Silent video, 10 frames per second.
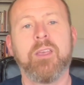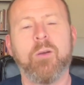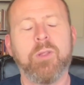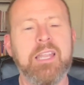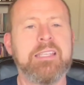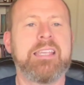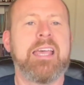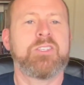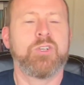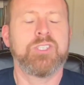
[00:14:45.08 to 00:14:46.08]
Well, let's
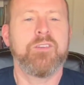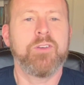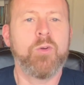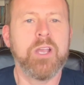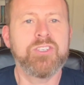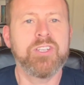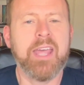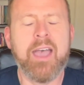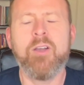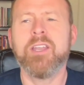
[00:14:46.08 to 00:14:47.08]
ask ourselves a question.
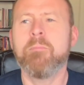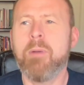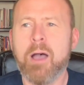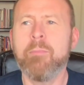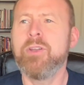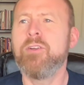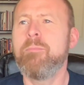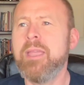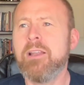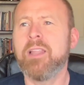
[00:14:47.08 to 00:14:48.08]
How could a bombardier
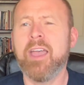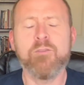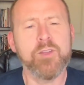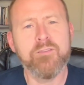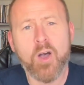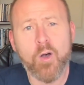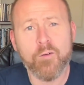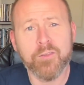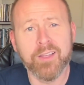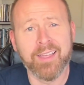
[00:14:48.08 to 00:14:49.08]
beetle ever evolve?